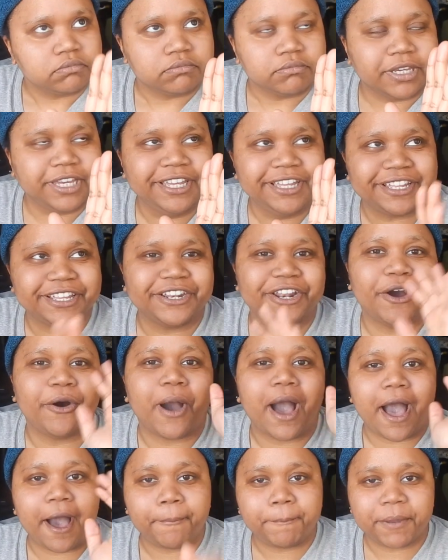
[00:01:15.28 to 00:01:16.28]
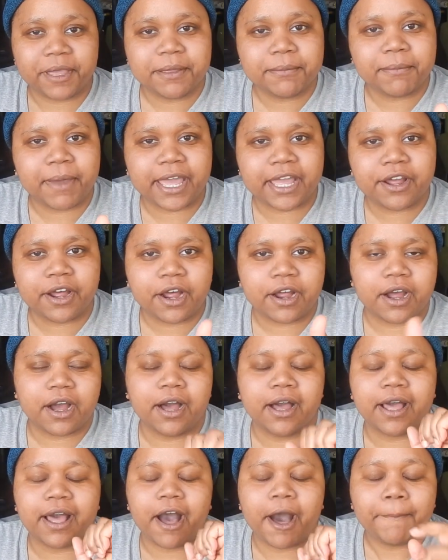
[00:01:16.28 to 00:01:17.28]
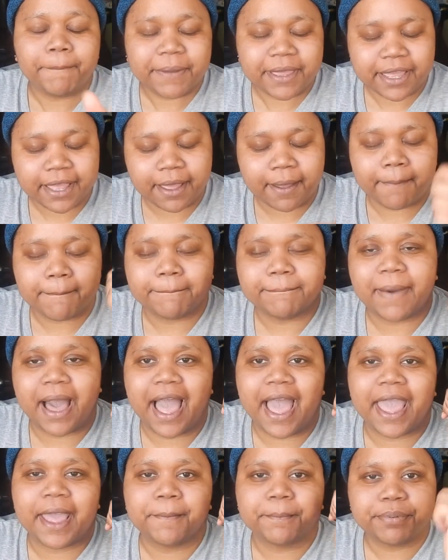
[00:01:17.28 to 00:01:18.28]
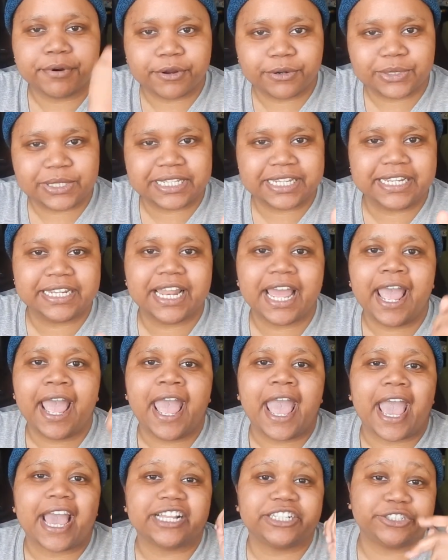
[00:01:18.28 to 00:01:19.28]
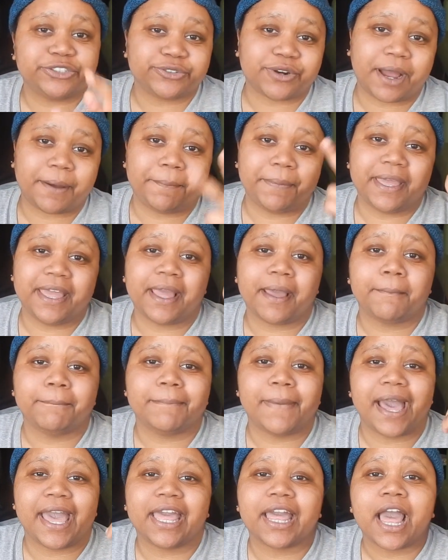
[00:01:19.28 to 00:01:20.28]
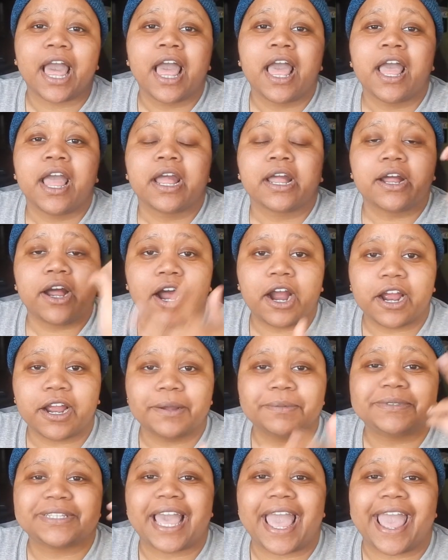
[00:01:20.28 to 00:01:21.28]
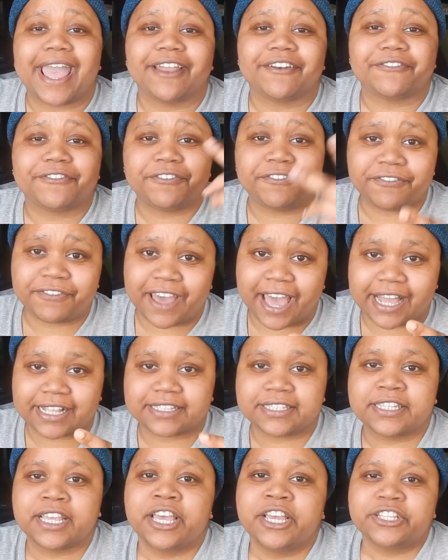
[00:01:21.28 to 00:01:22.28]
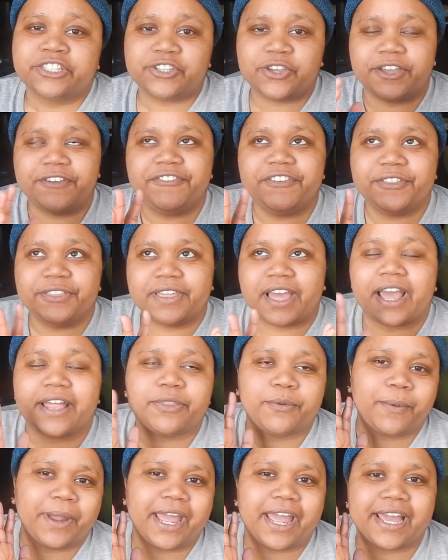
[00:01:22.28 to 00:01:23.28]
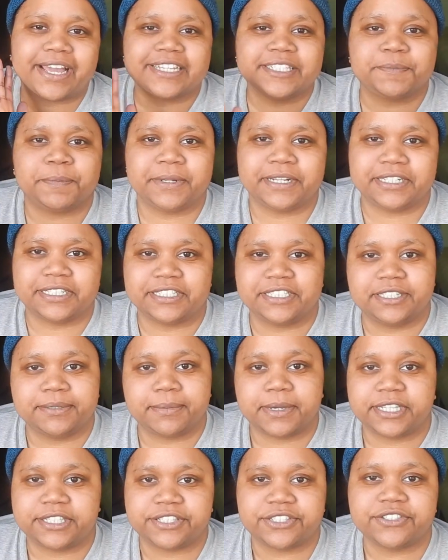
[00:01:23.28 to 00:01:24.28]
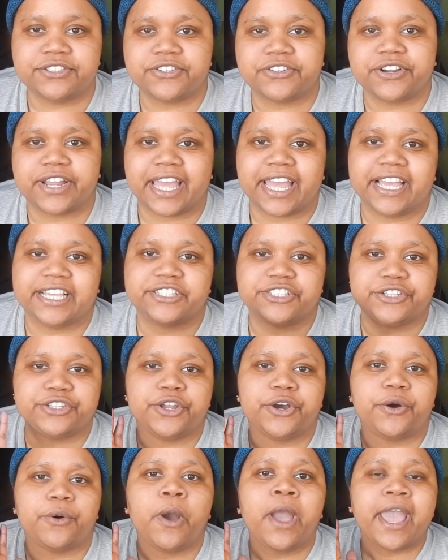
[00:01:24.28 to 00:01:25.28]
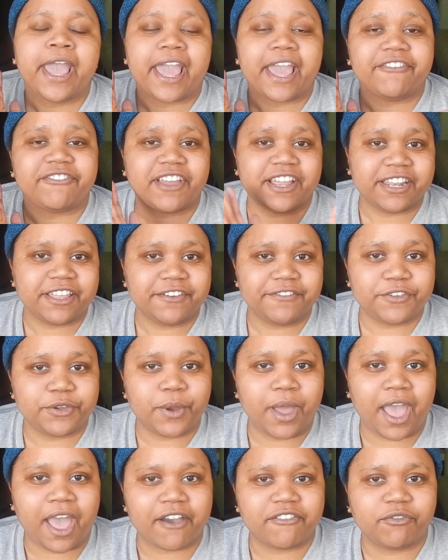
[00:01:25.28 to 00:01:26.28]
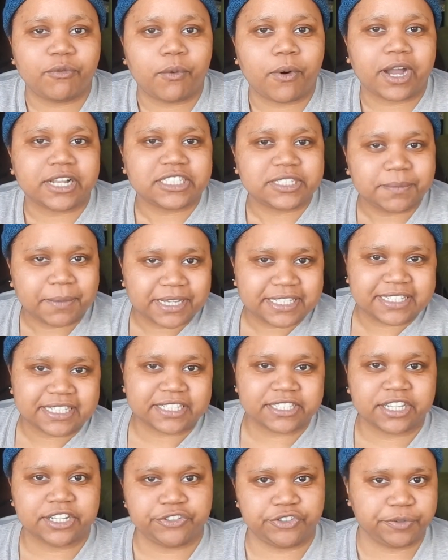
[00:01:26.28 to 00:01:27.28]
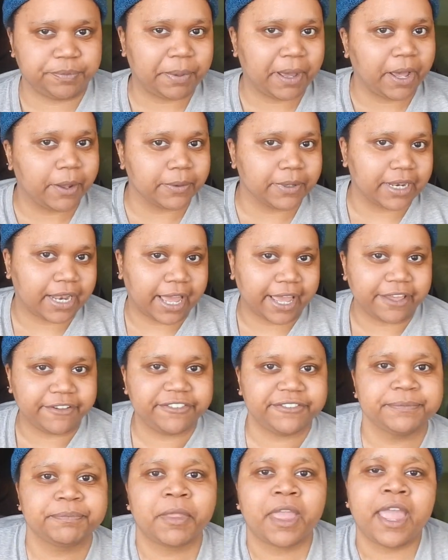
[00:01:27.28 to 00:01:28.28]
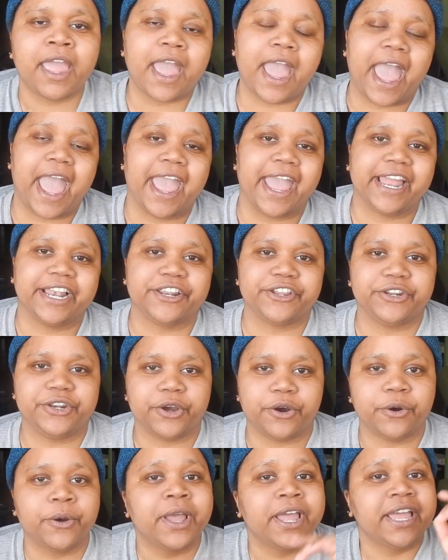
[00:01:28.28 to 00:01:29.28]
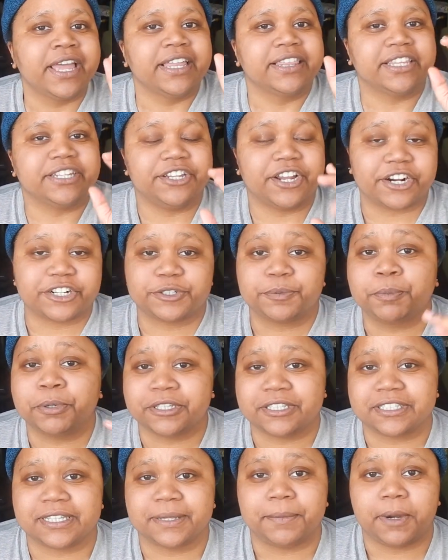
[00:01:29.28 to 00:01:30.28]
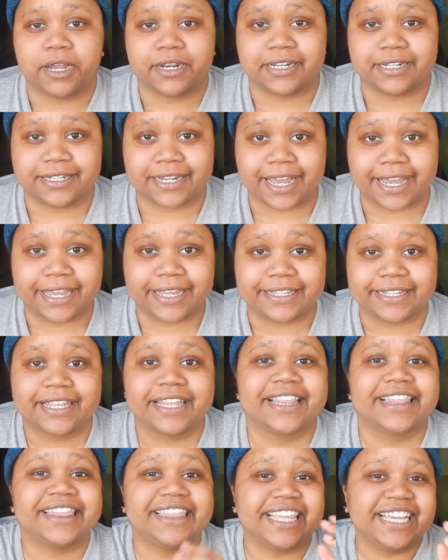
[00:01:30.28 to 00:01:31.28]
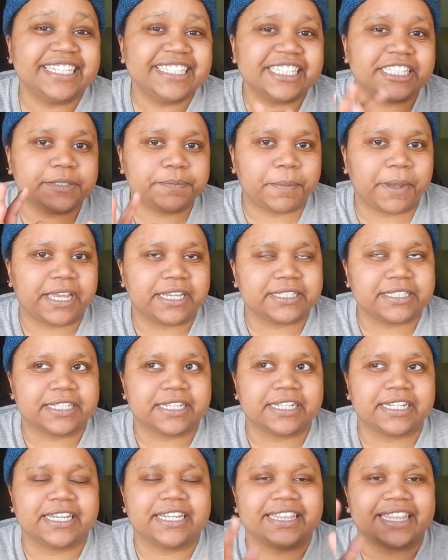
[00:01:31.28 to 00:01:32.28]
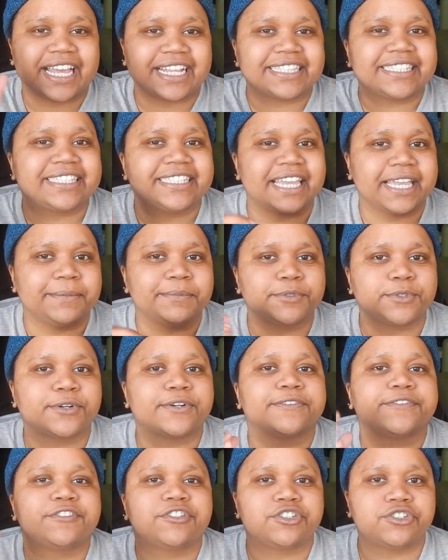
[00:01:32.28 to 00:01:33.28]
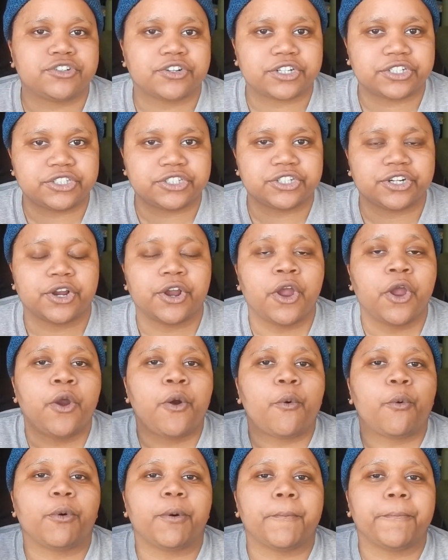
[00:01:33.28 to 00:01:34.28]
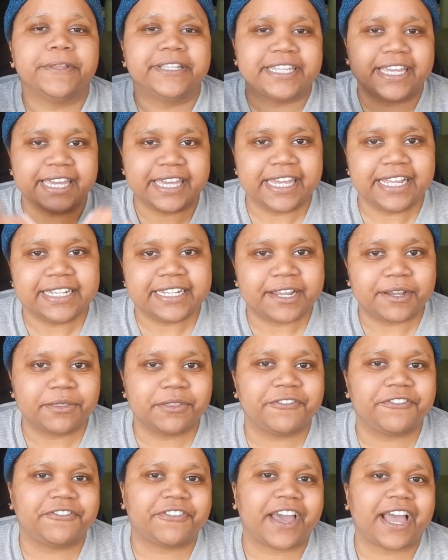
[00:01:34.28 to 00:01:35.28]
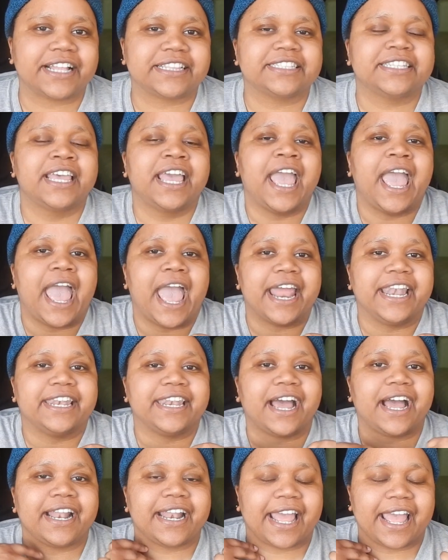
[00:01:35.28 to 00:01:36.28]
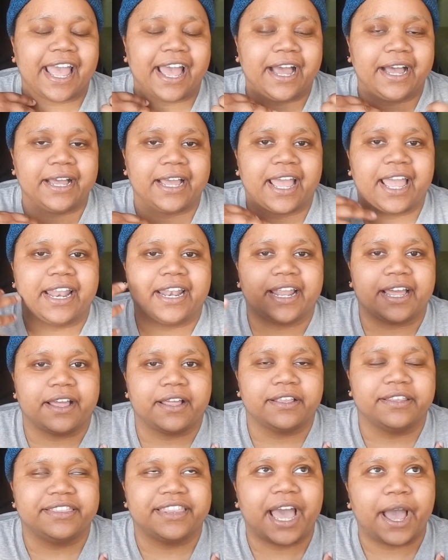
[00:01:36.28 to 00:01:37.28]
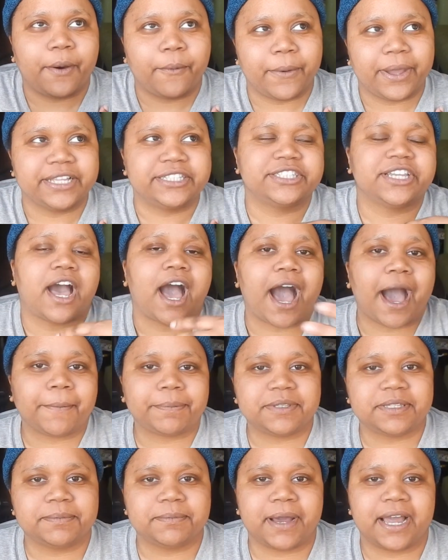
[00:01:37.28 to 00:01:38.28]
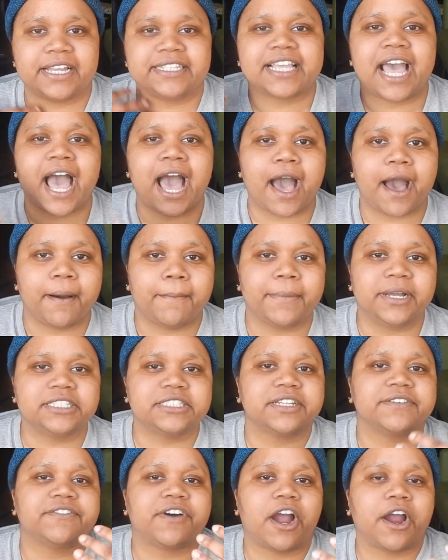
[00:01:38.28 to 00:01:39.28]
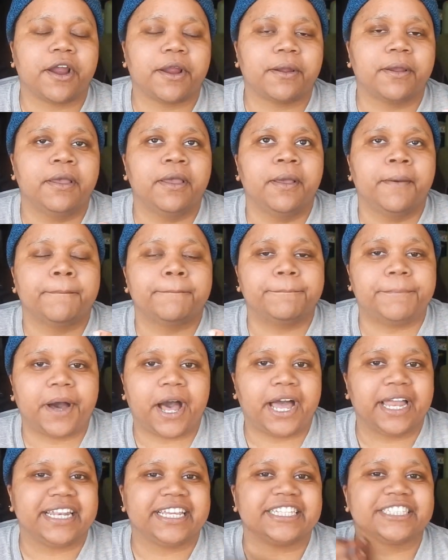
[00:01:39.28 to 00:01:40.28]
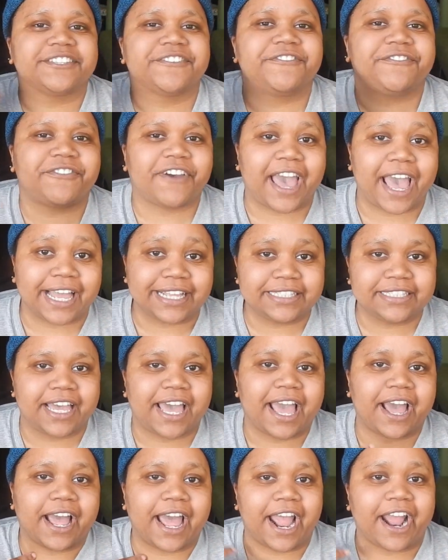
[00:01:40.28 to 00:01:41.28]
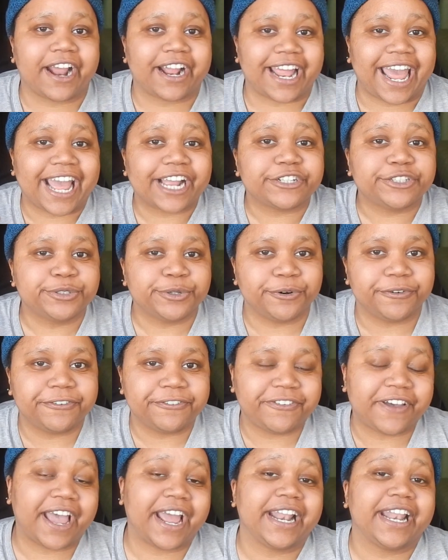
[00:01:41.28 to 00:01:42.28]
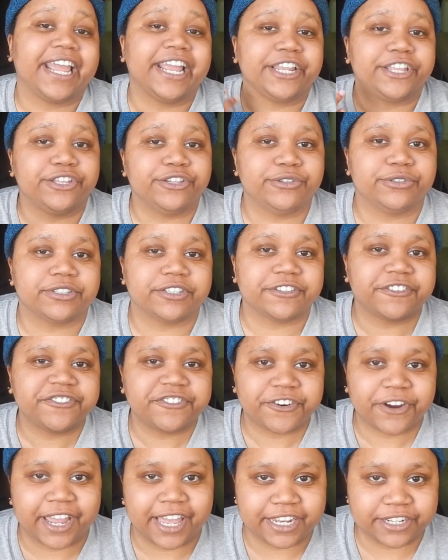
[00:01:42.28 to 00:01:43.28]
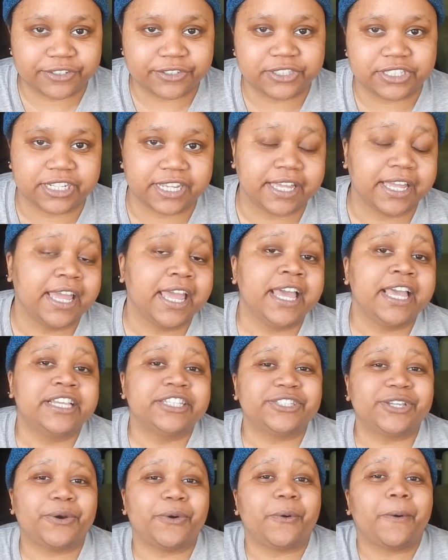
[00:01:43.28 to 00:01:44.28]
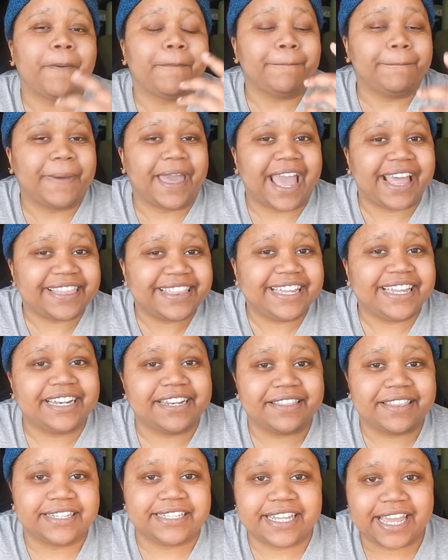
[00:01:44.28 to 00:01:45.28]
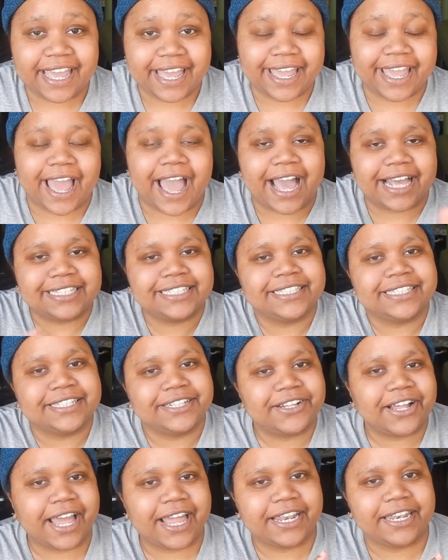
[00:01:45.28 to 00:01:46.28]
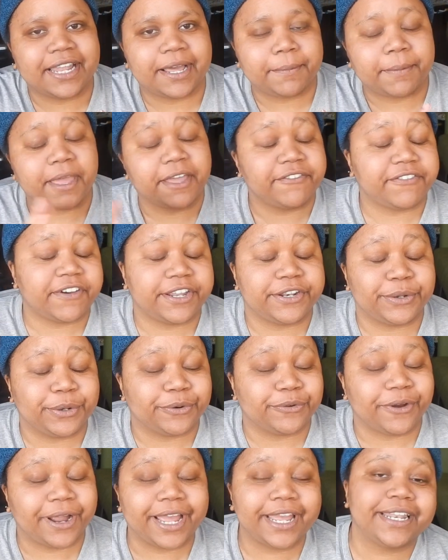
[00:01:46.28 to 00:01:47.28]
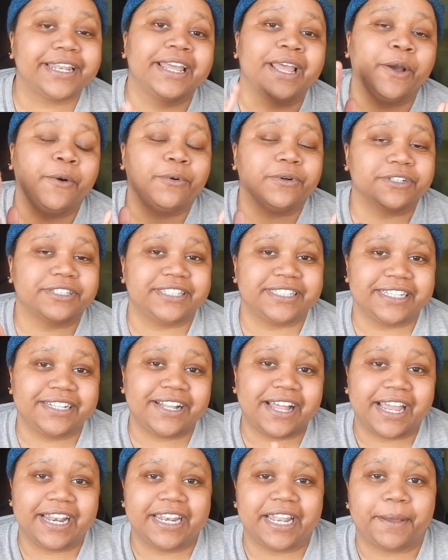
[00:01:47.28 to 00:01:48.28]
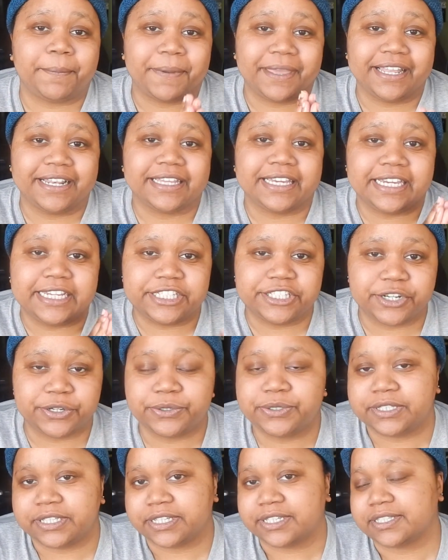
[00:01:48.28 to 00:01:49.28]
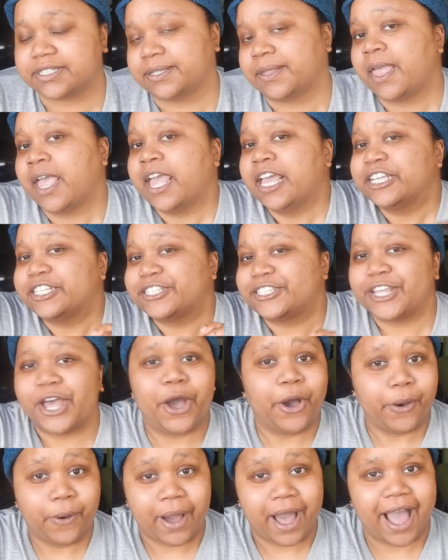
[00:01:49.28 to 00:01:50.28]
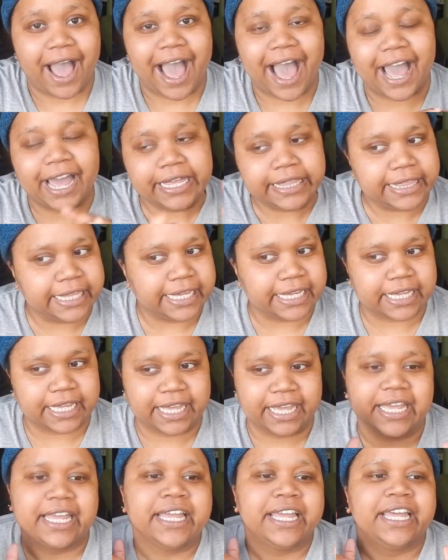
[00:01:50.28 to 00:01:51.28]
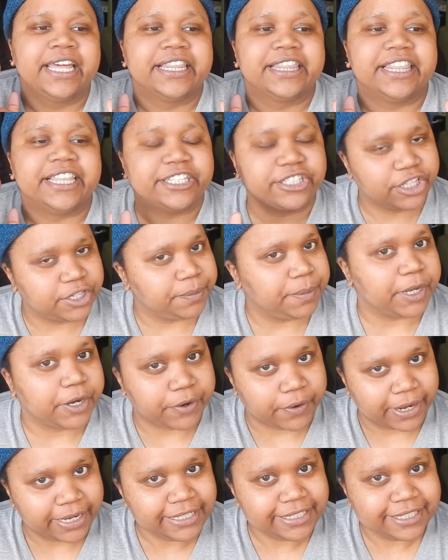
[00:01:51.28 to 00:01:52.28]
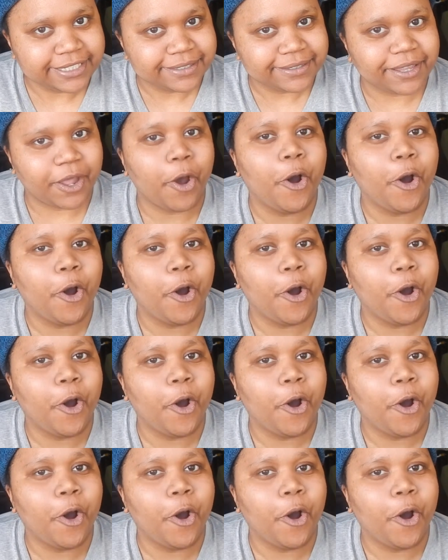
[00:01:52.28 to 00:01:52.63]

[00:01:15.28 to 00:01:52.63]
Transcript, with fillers: you know, upping my uh, upping my protein and dropping my carbs and fats. So if you th the way I explained it to my sister is, you know, if any of you have watched My six hundred pound Life and, you know, the doctor puts them on a diet, this is basically that same sort of structure. We're taking down the fats and not uh, and that way to optimize how much of our body's fat, our actual fat, it uses for energy. So at the end of the day, I still end up, if I do it right, we'll still end up in ketosis. So I think this could be great